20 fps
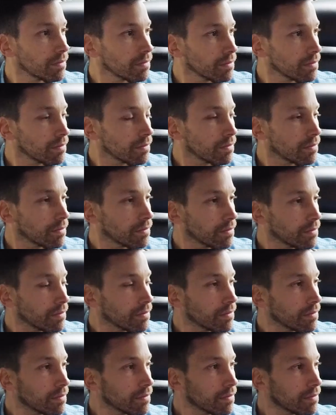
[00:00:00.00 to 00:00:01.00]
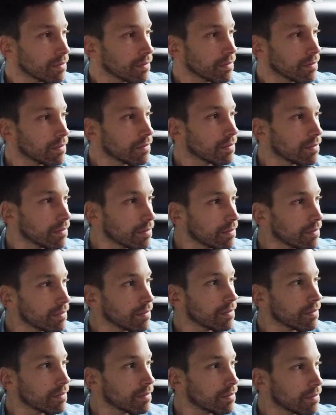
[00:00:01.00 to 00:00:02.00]

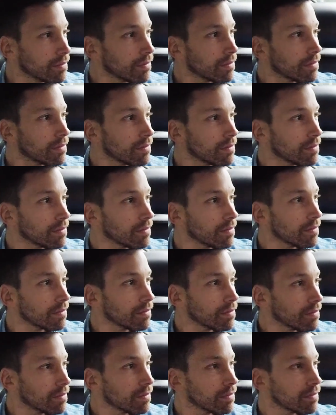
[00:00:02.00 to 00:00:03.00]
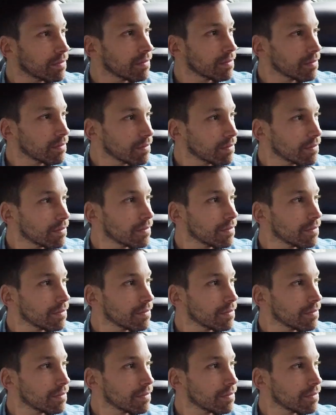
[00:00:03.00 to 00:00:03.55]
The person shown says nothing.